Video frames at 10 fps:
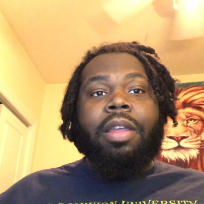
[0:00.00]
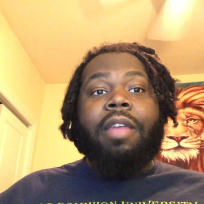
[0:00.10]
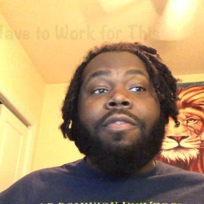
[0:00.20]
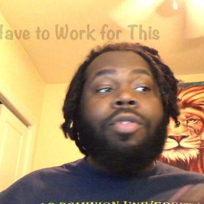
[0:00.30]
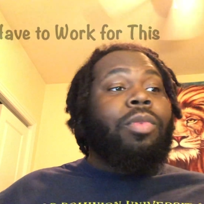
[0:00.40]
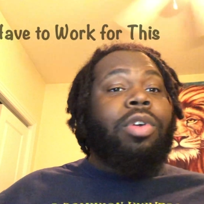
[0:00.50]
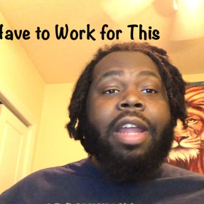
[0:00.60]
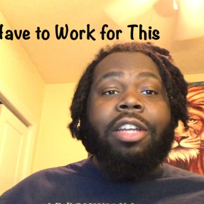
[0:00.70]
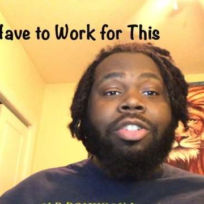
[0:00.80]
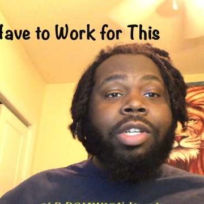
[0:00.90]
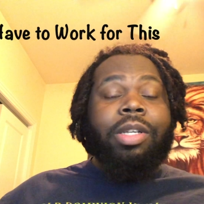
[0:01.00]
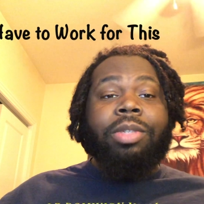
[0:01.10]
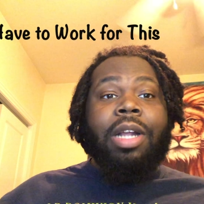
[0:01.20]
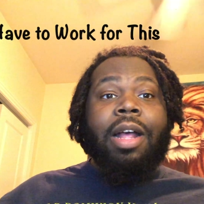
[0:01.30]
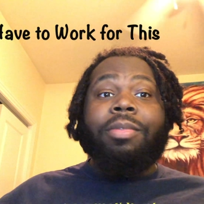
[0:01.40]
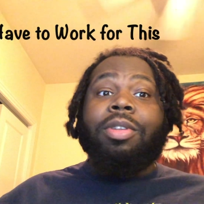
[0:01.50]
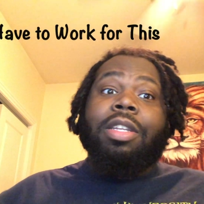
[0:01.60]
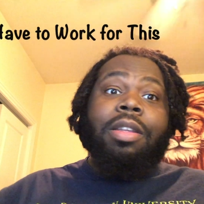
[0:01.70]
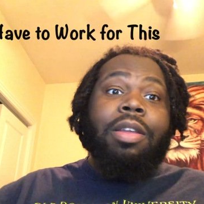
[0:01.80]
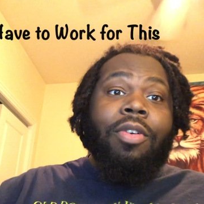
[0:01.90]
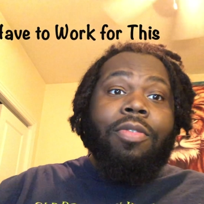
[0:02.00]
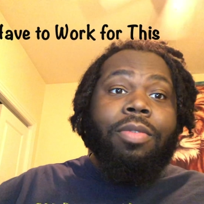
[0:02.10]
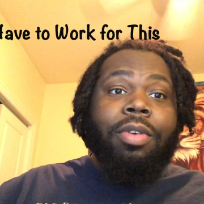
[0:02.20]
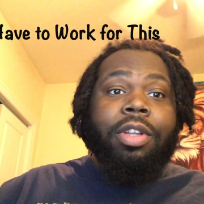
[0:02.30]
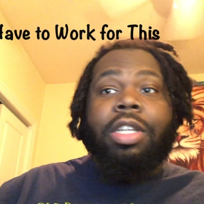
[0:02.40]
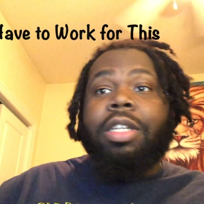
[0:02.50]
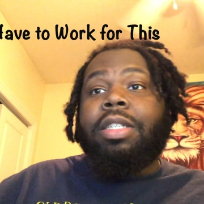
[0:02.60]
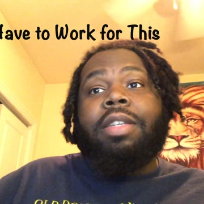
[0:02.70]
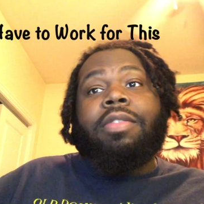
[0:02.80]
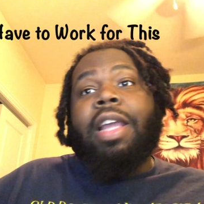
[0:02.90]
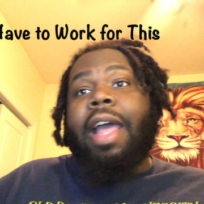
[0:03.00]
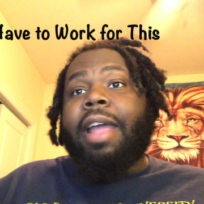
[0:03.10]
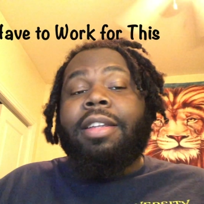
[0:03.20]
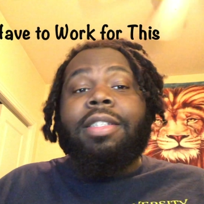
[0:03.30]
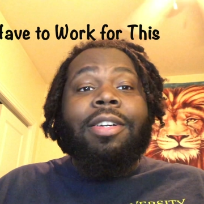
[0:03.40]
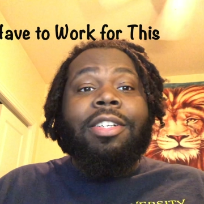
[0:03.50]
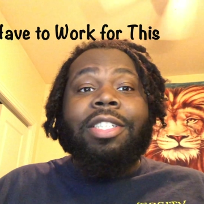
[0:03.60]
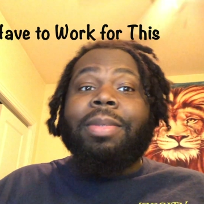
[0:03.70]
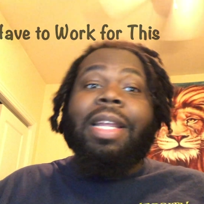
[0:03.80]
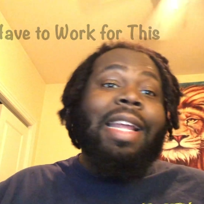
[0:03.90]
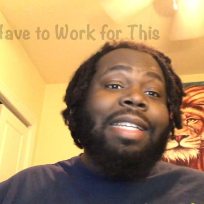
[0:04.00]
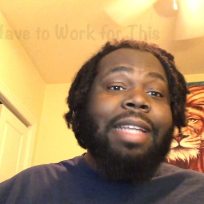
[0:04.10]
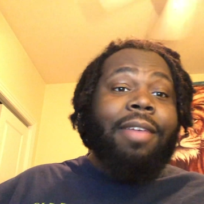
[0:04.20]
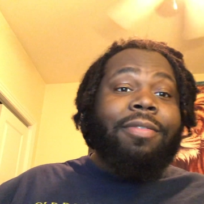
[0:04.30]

If you want that dream job, you need to go for it. You need to see if they got internships at that same